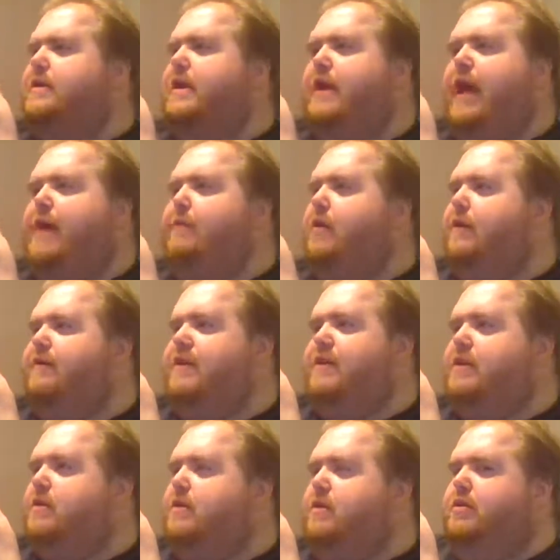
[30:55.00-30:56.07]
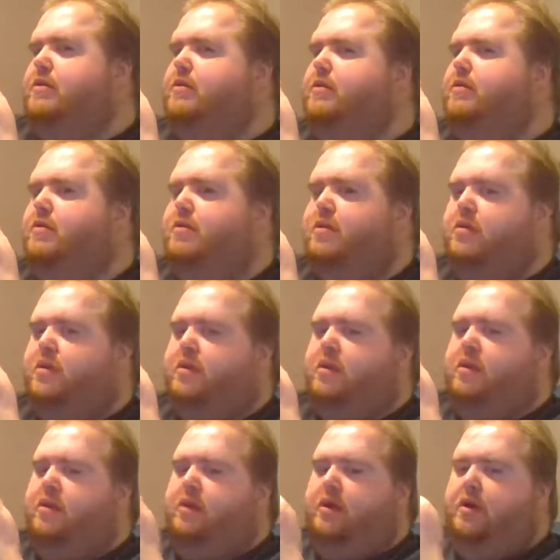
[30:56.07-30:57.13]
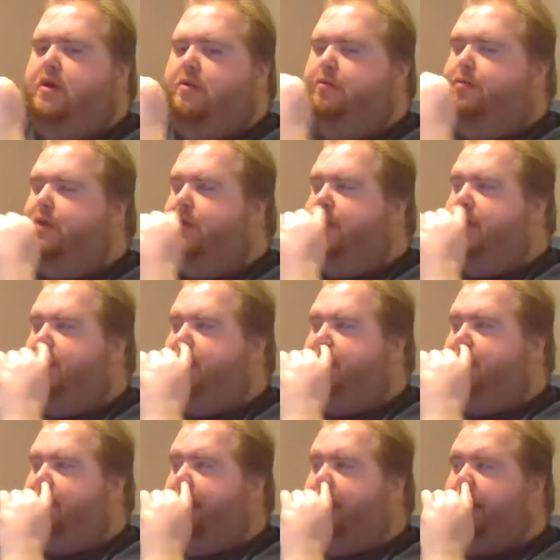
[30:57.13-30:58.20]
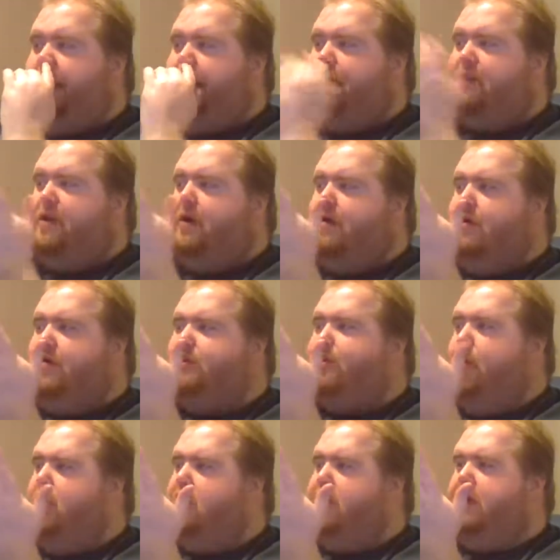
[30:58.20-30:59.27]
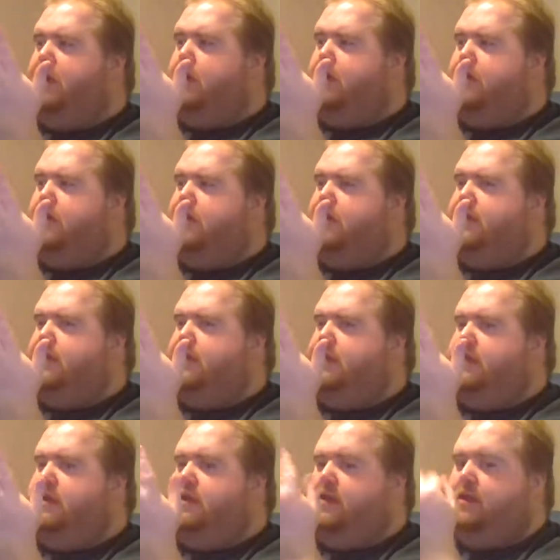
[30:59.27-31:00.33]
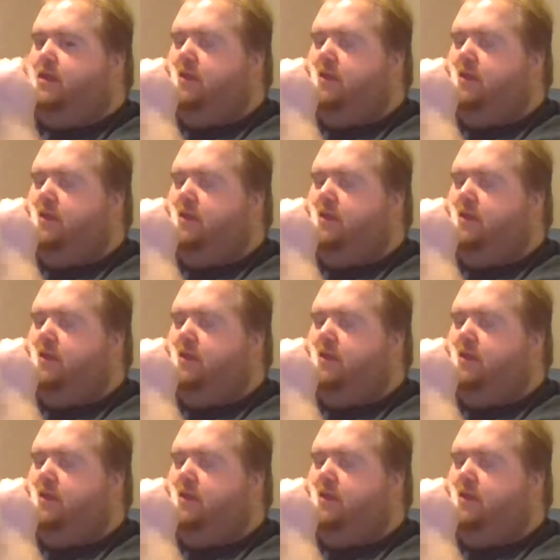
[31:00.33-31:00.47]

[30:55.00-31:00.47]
the name of it, but I didn't even know it was part of the Conjuring series.